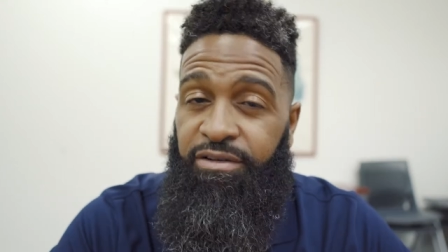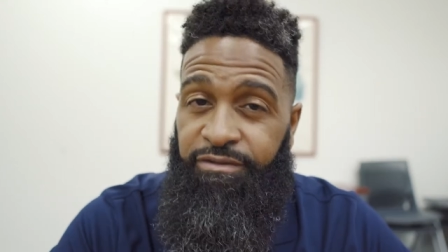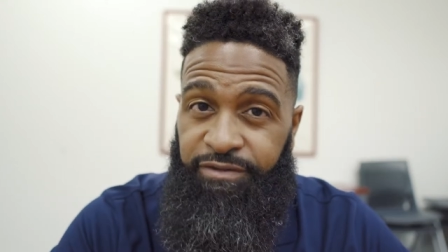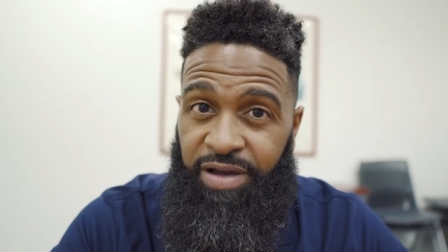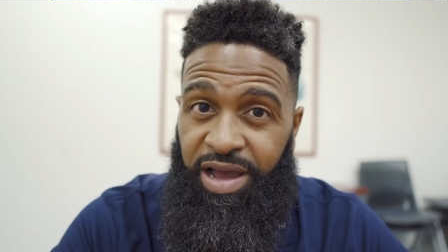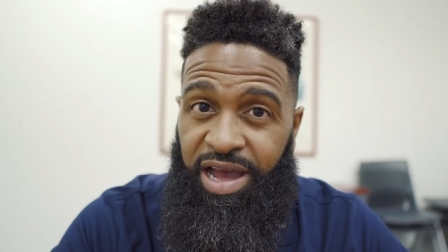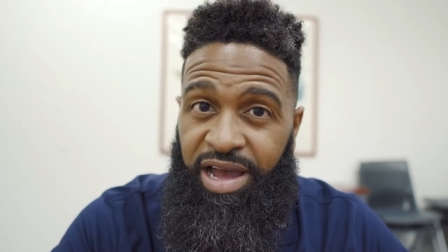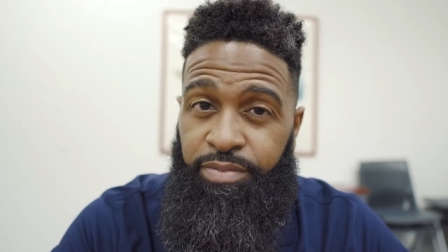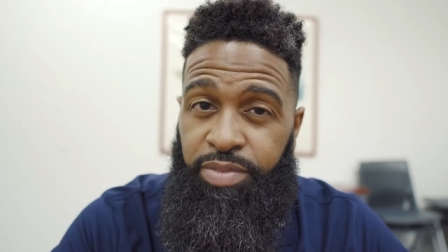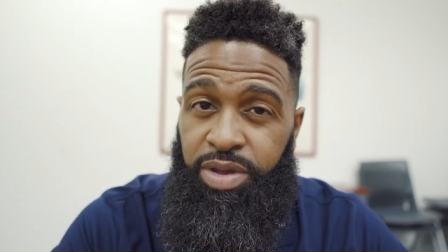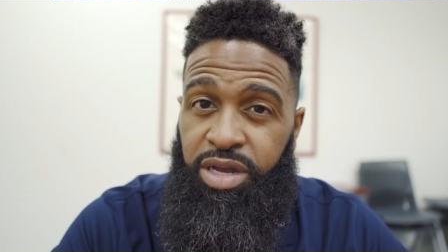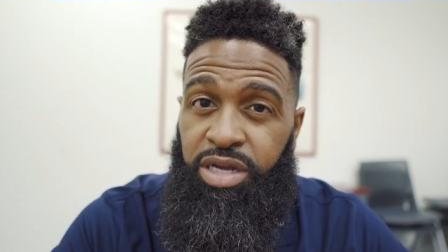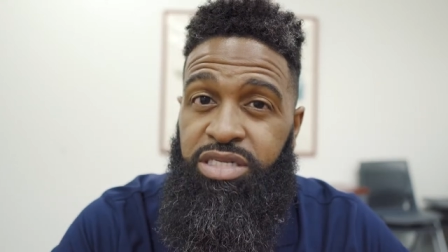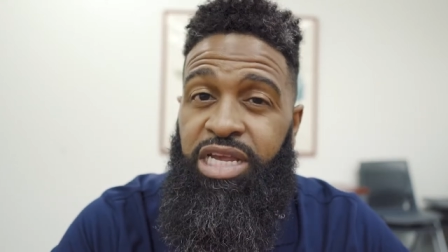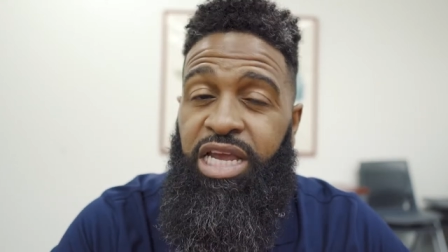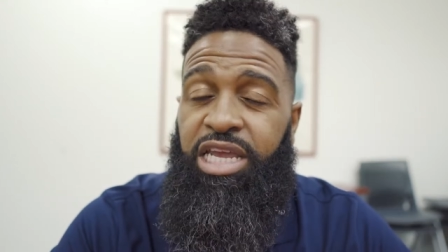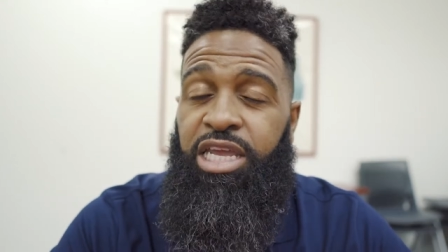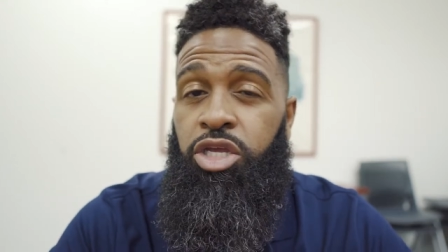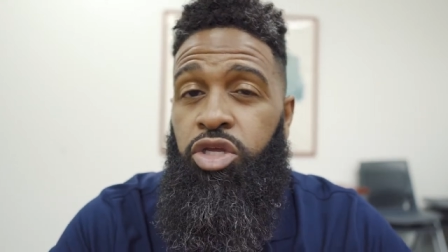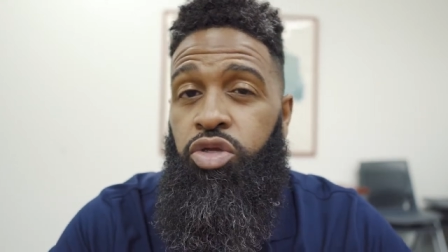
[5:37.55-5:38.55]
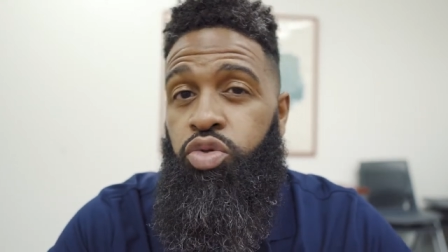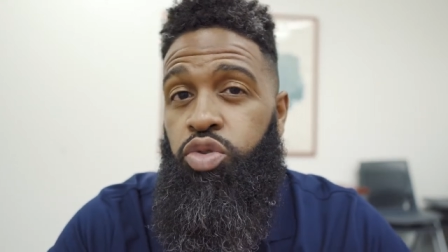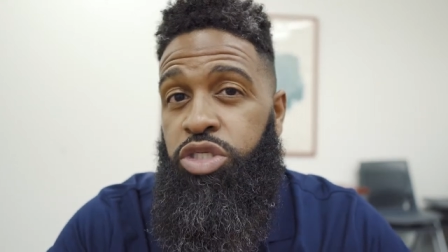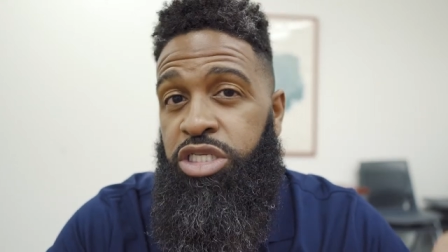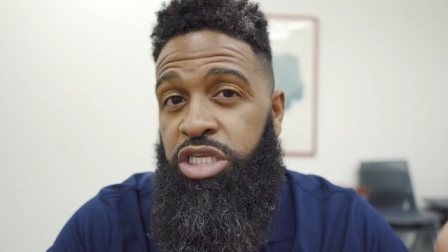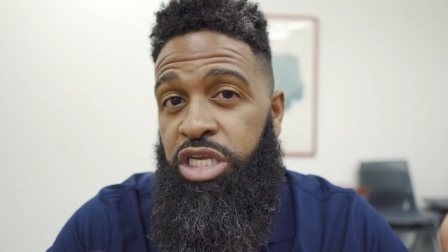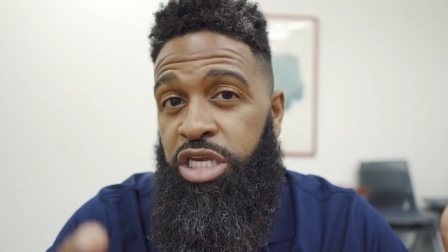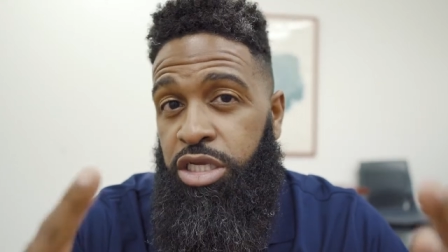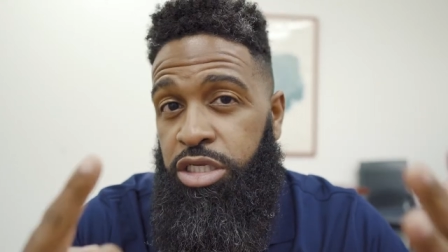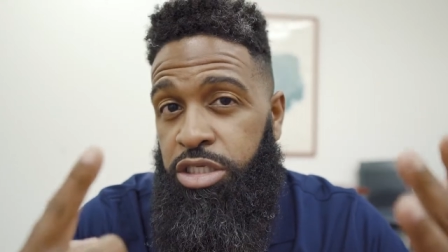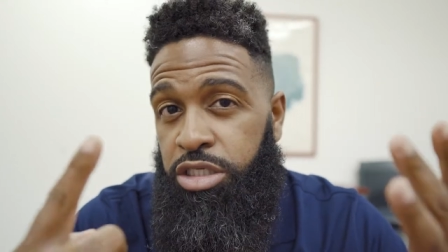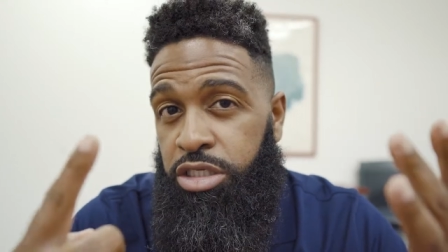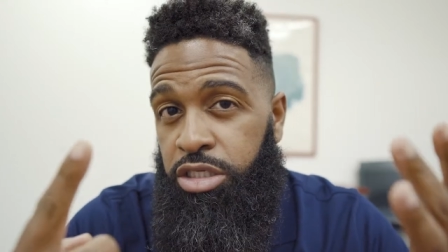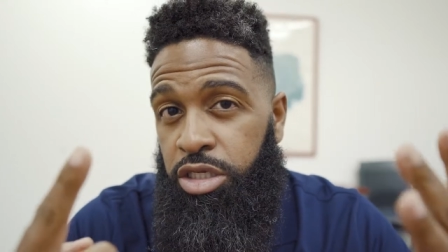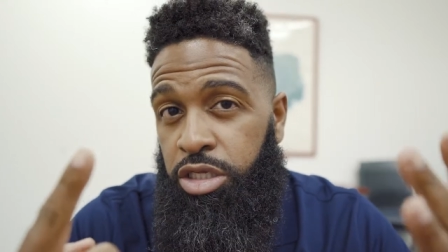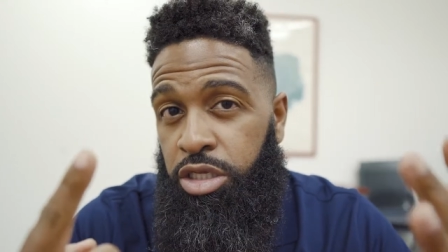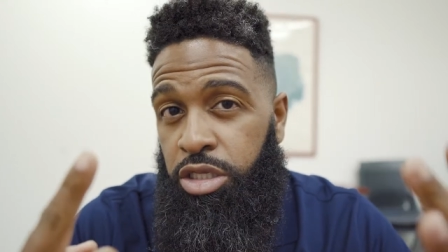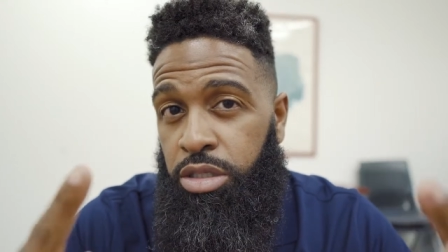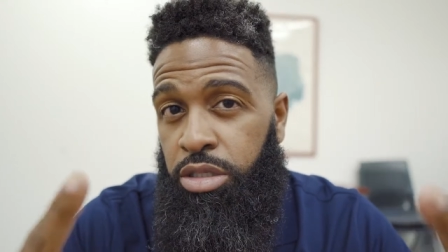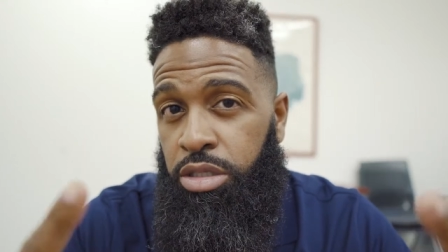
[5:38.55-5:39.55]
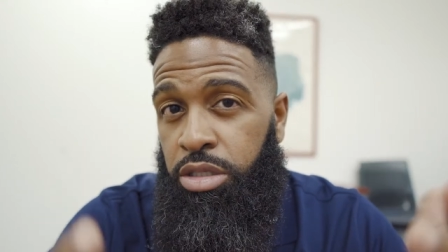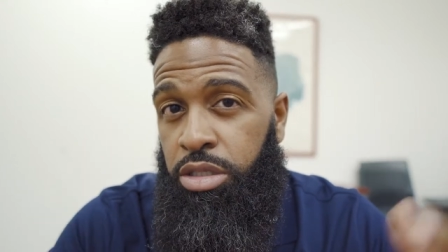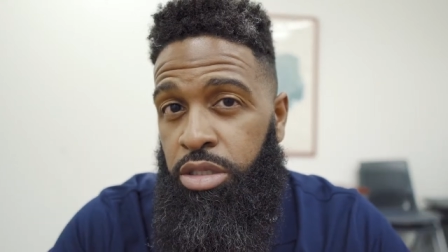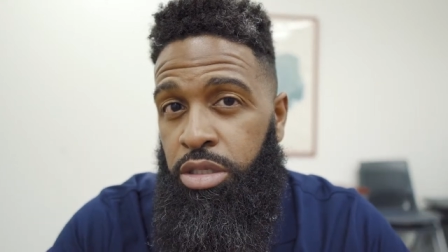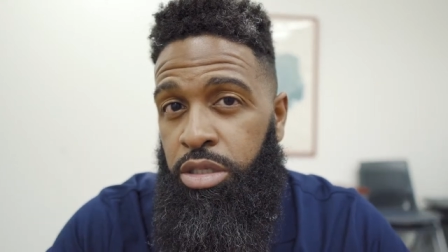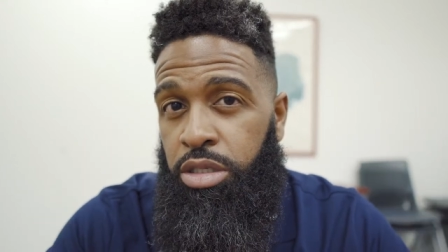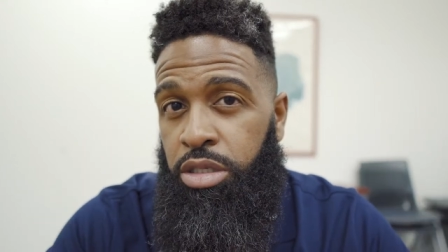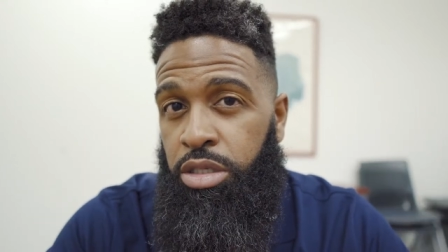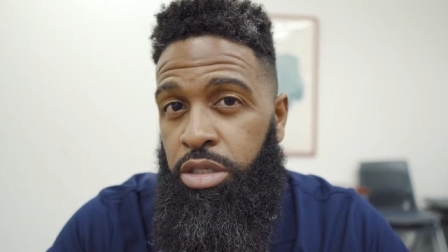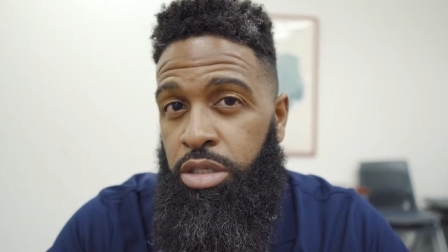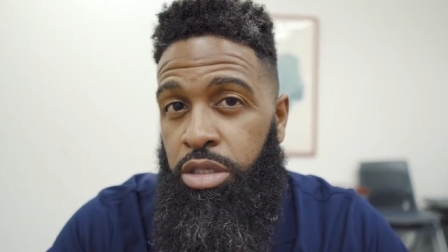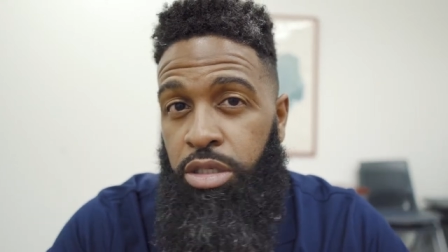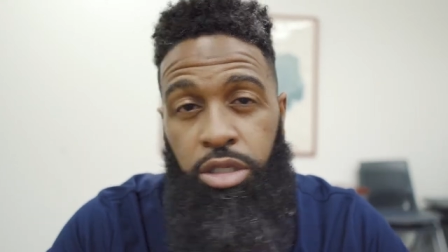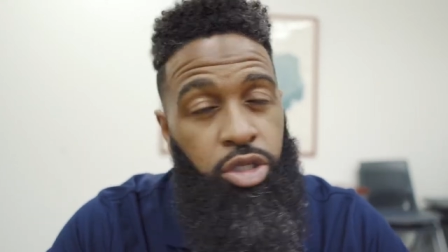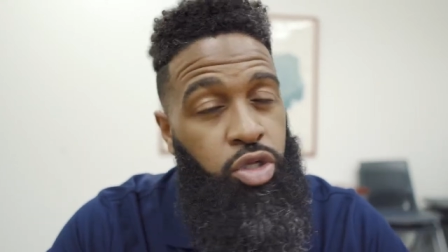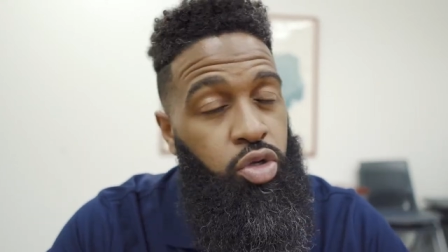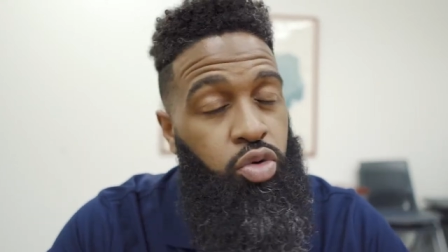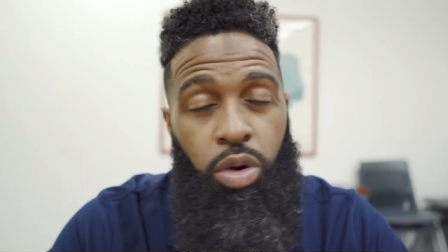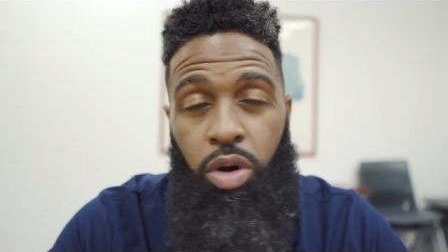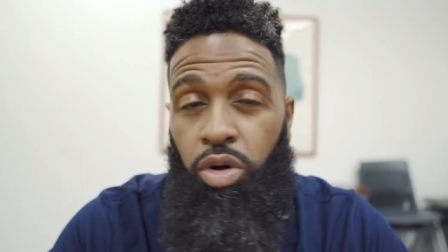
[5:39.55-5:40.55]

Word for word: of five beards, I give you six. You